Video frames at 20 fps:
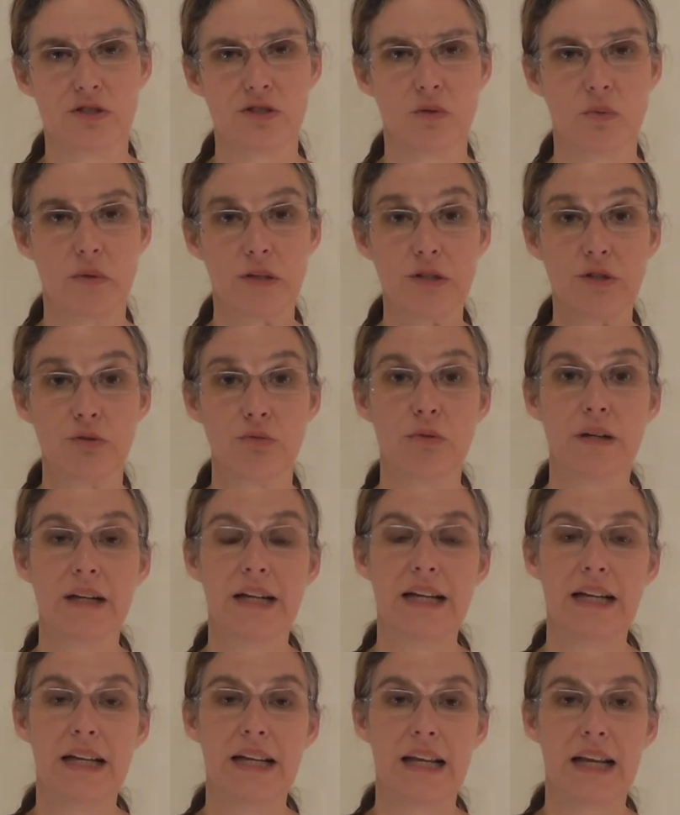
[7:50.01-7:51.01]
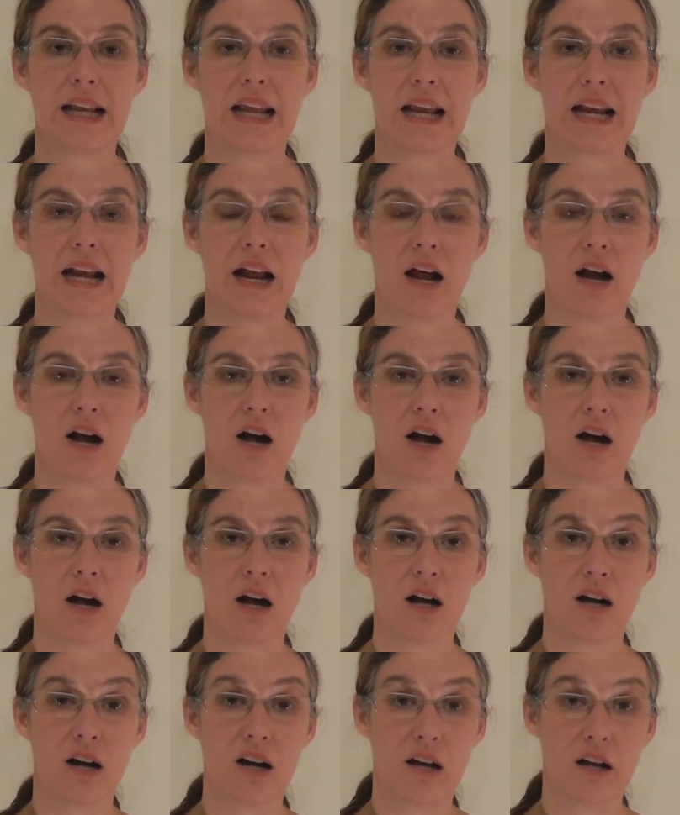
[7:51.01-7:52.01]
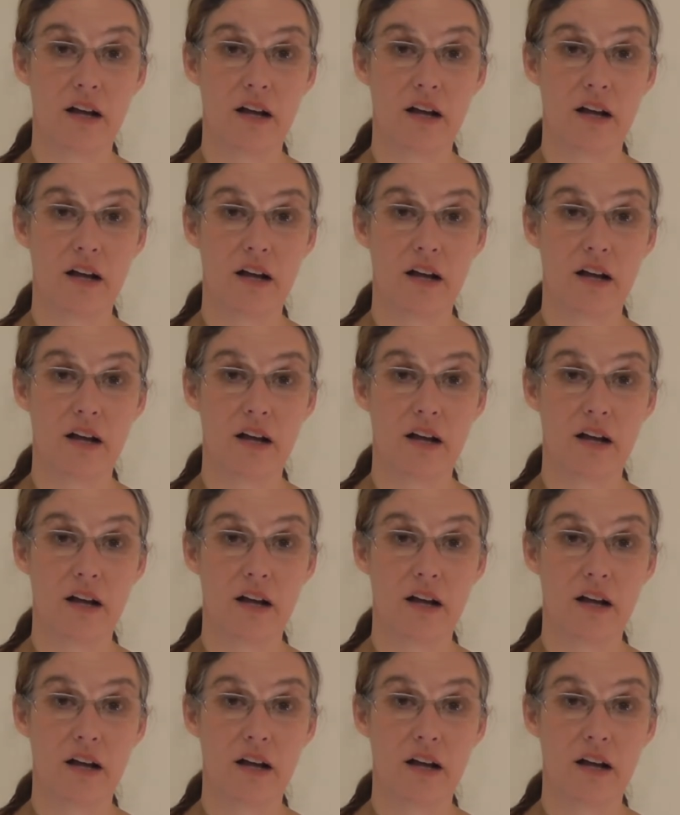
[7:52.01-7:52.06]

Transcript: So when you read it in our